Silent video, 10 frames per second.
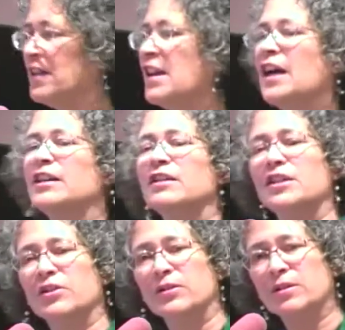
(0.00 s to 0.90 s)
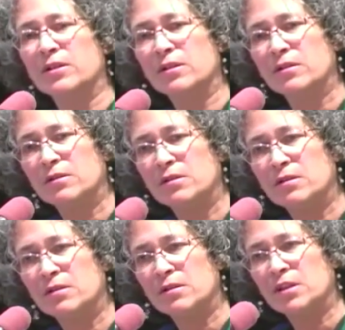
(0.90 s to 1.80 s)
not in guilt,
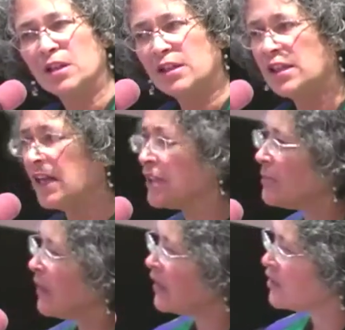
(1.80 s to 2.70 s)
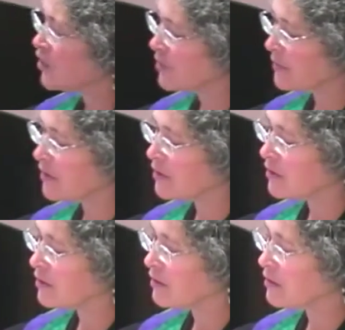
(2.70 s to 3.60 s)
not as punishment,